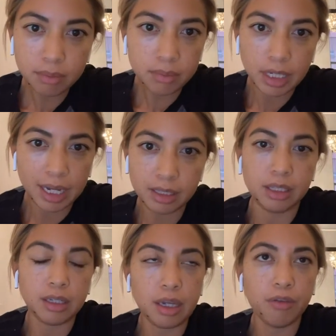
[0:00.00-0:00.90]
it's
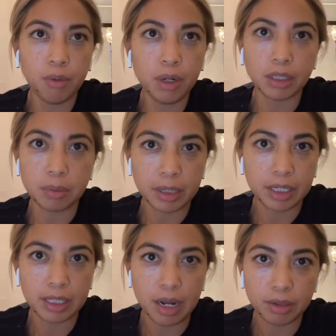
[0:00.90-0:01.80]
even worse because
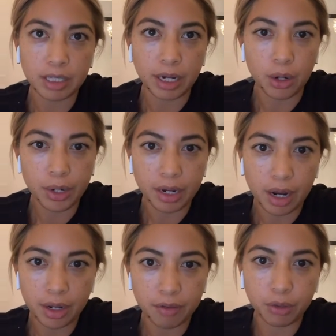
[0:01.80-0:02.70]
now it's like, okay, now
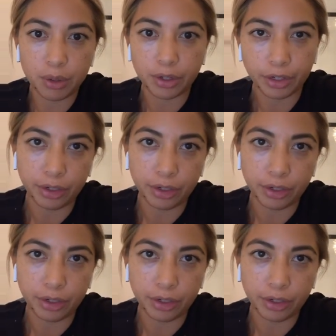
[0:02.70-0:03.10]
you have to go to your